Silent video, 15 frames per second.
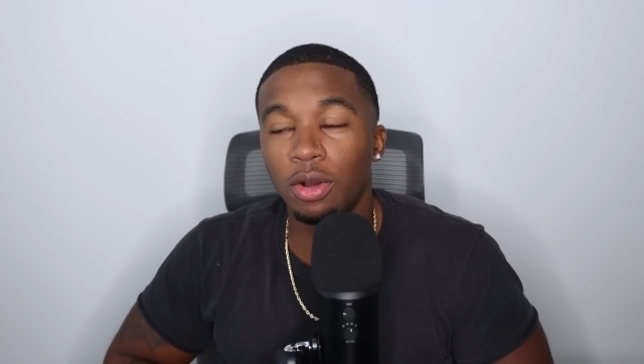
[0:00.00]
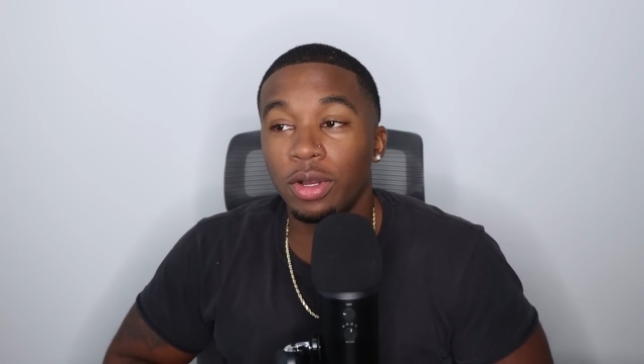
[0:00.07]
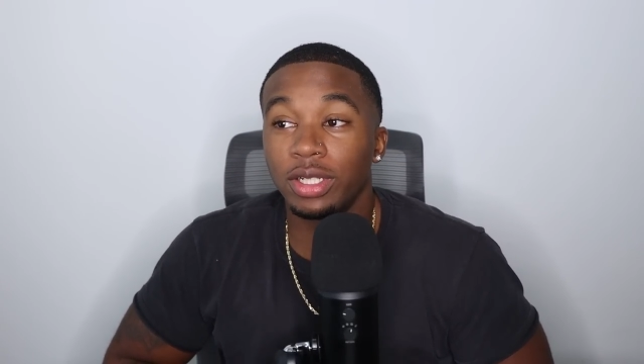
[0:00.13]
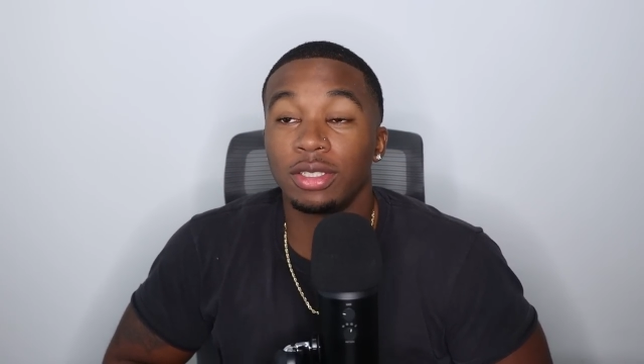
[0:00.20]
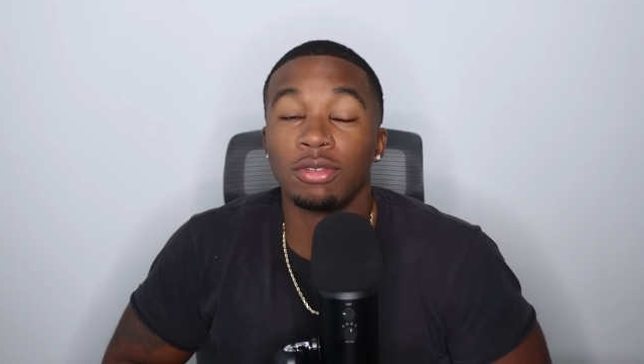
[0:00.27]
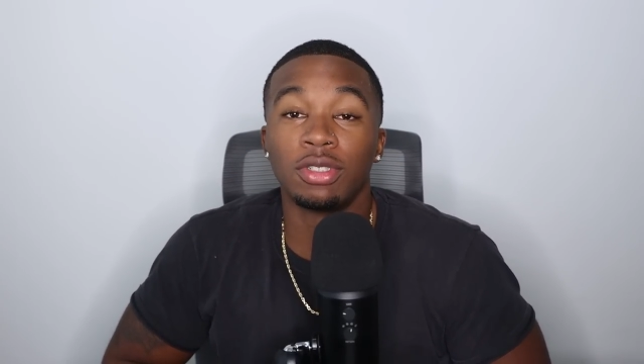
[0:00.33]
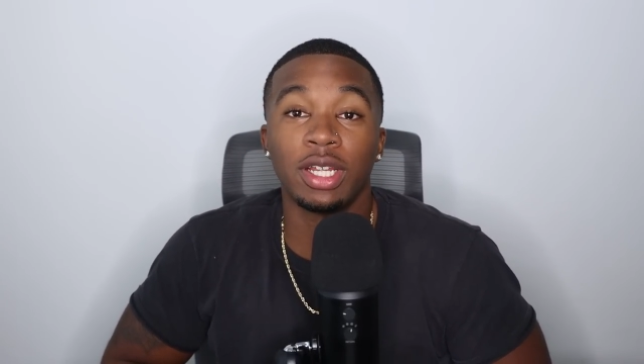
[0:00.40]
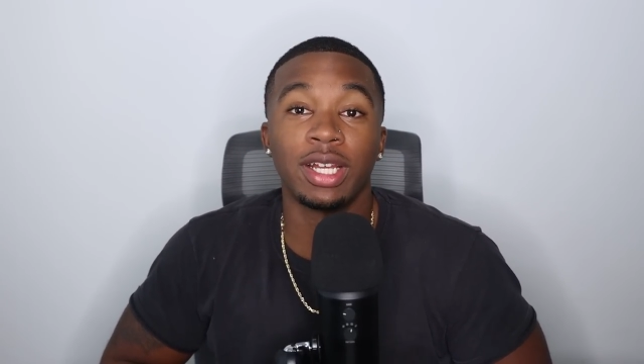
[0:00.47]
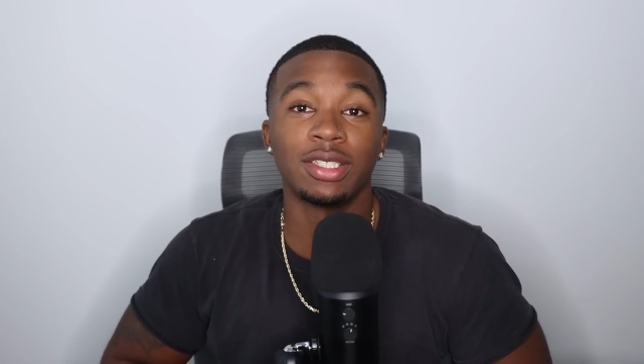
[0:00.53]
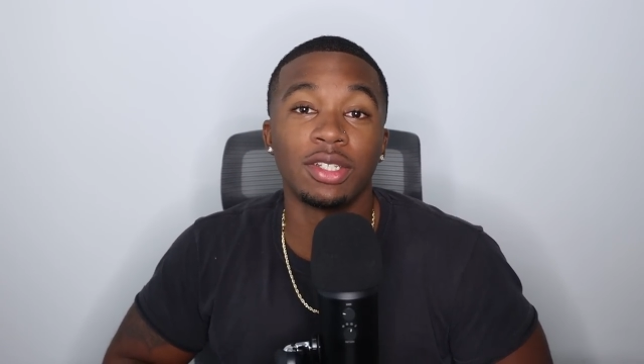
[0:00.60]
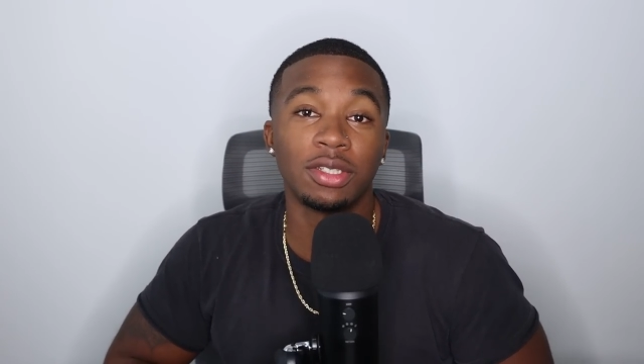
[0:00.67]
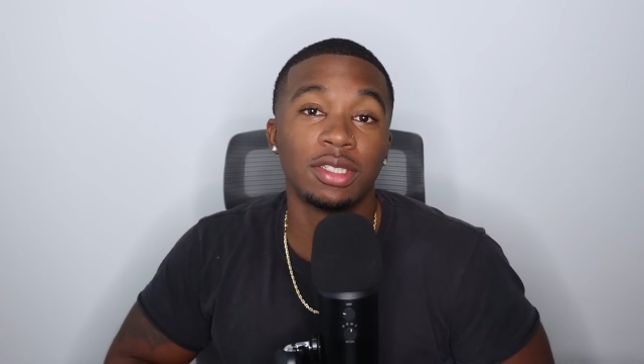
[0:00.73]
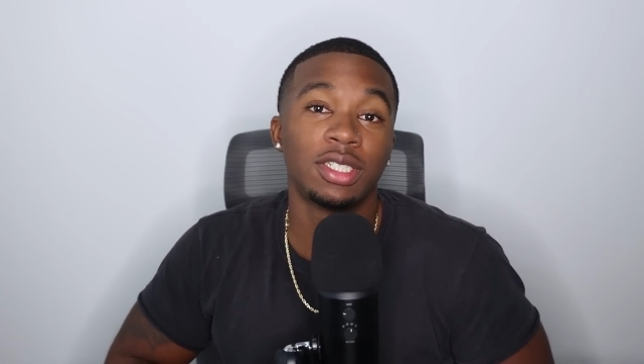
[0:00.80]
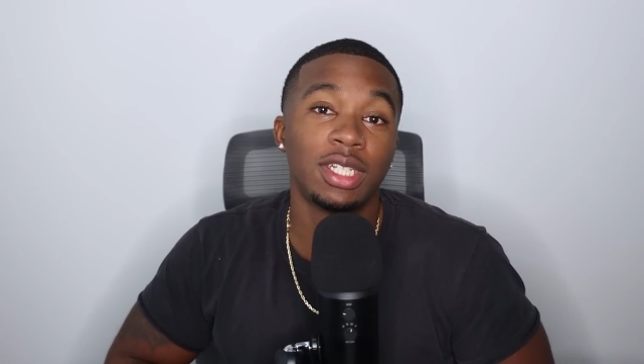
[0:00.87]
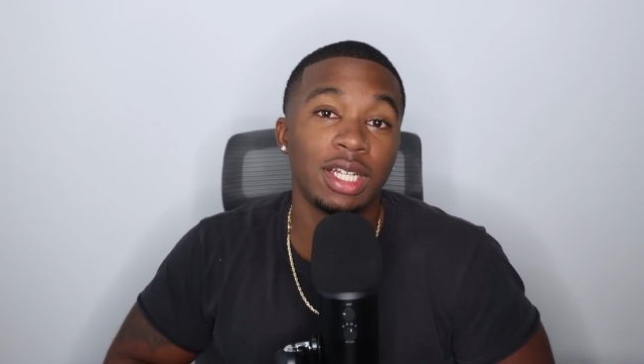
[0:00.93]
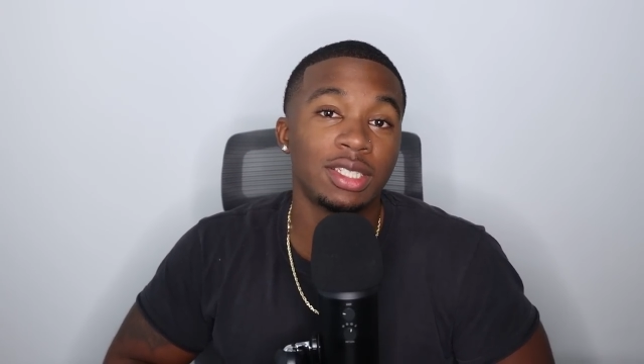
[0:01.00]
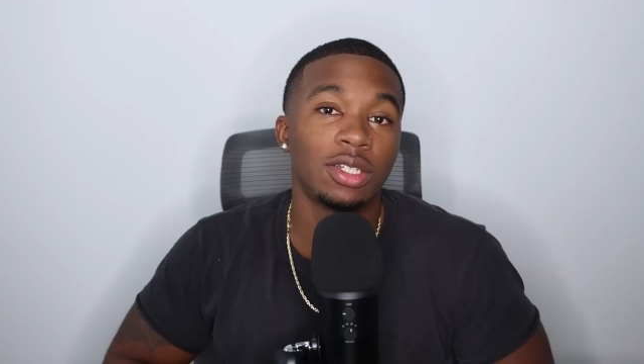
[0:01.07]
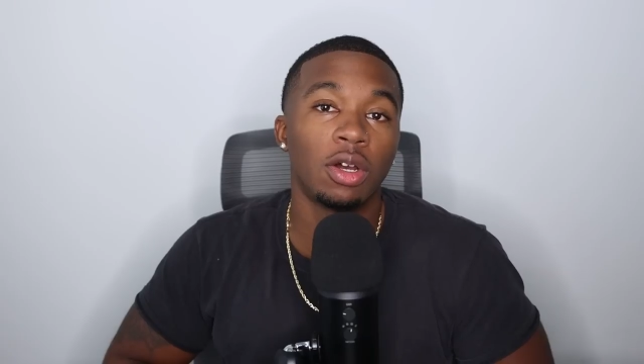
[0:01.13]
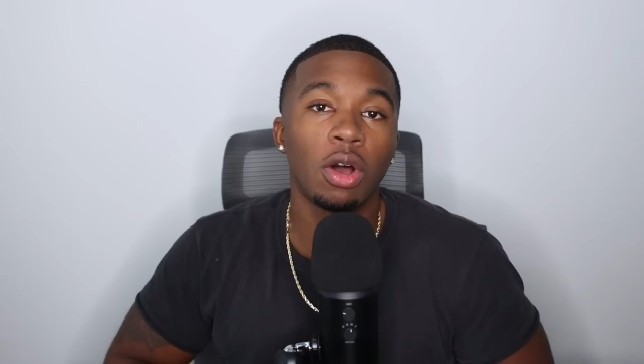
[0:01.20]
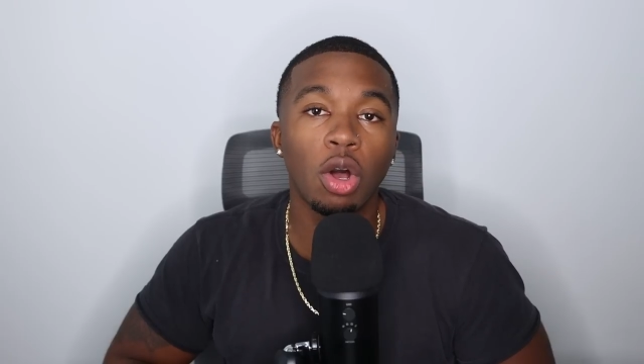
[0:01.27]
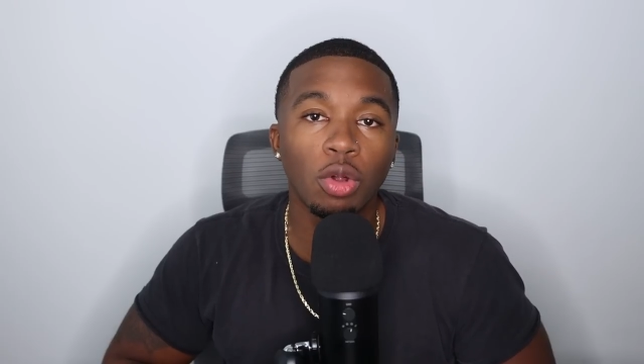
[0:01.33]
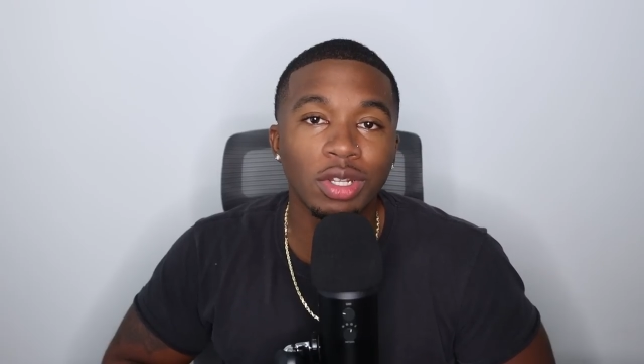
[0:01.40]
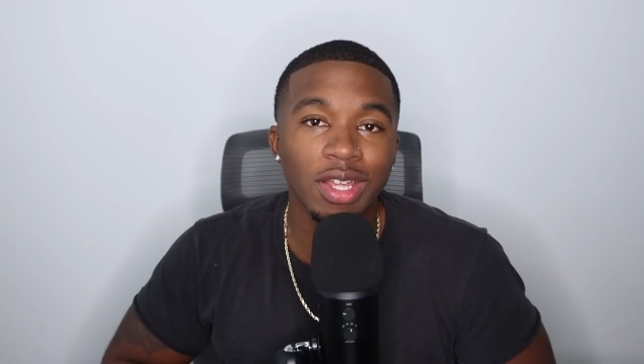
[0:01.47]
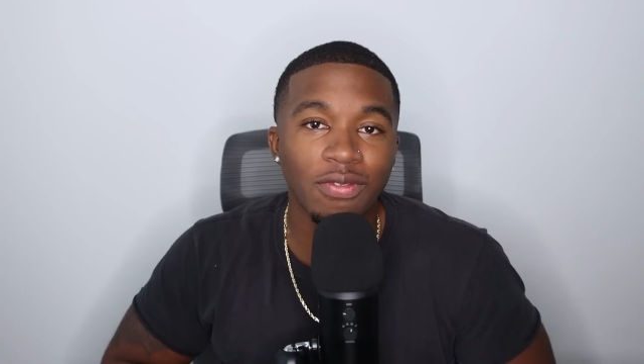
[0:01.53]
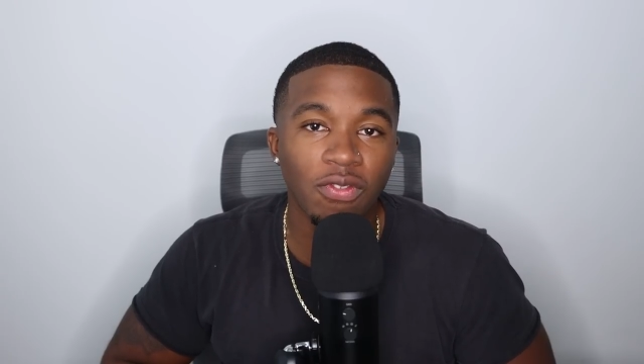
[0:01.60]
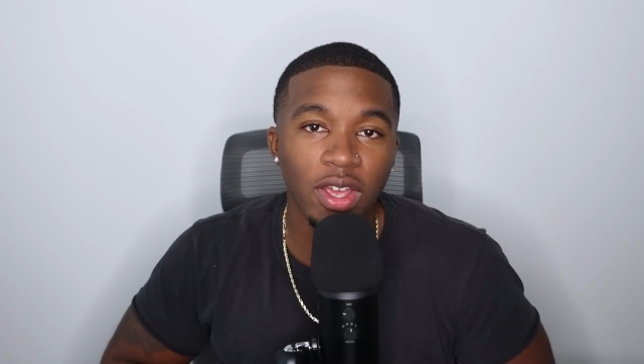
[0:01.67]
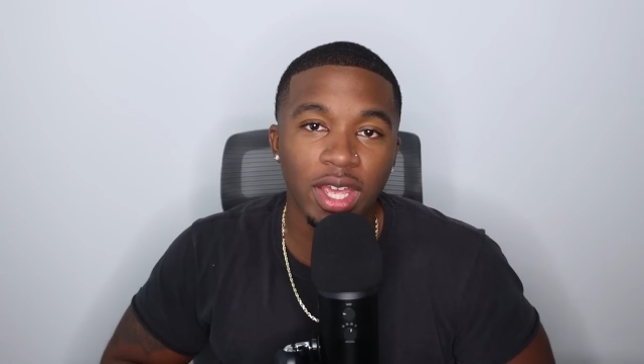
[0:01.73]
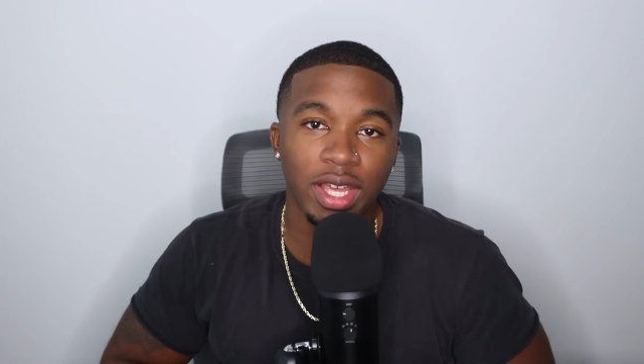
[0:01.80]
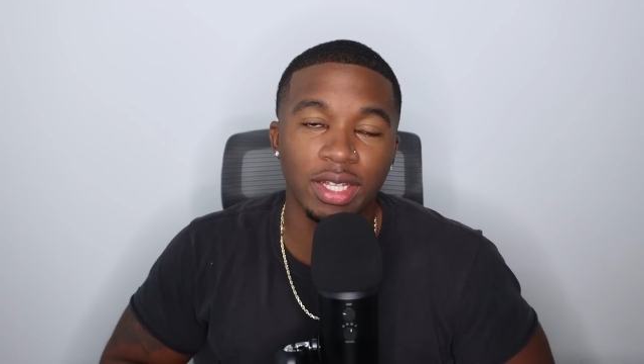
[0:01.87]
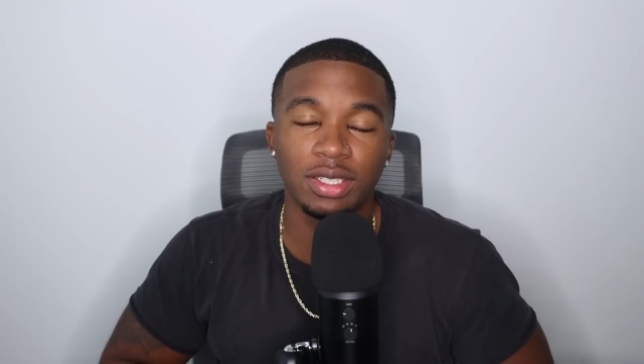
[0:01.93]
Okay, so she has a she has an
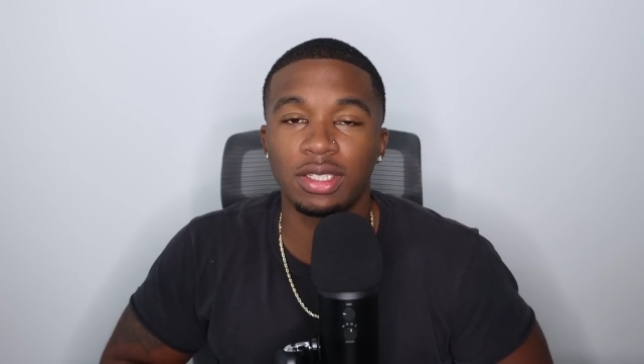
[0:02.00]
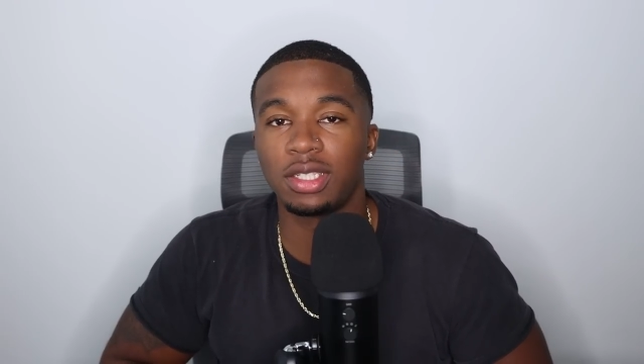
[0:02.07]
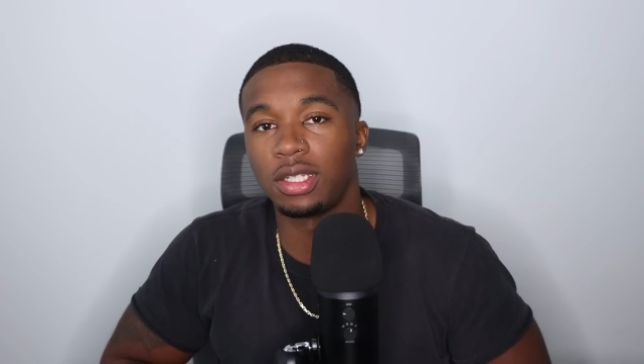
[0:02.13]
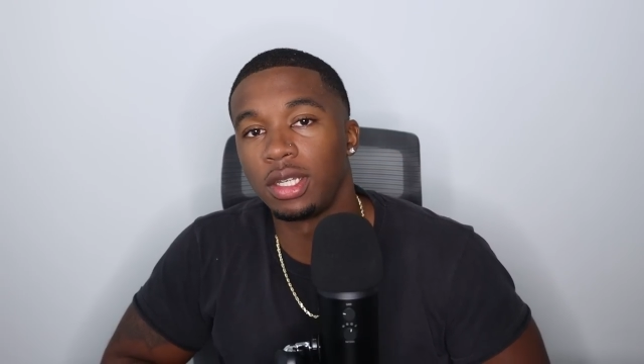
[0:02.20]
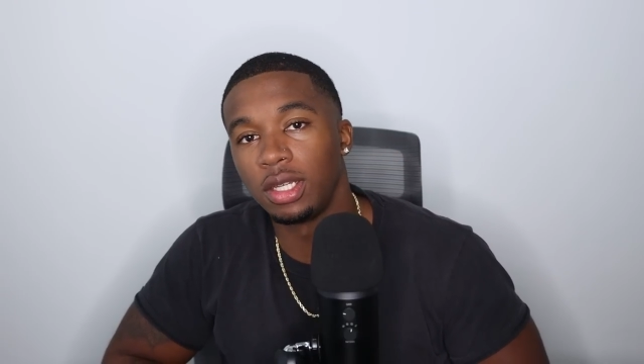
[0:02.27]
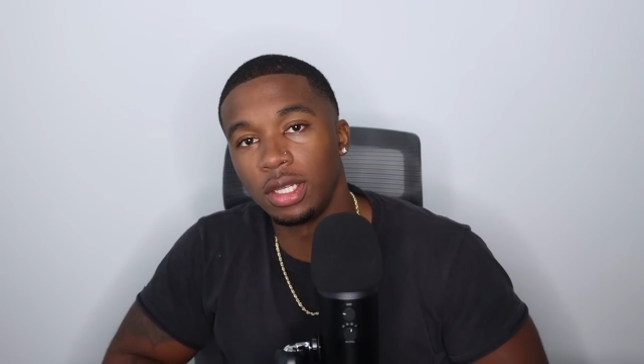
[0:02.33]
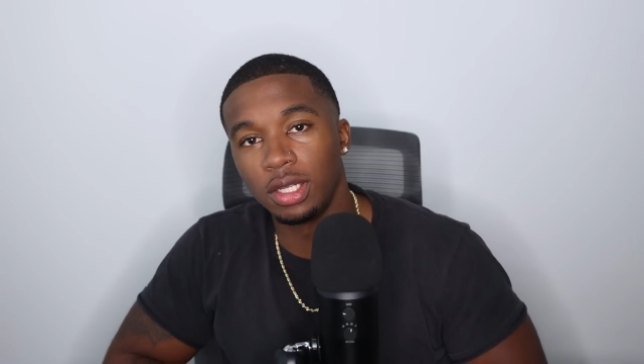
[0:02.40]
OnlyFans.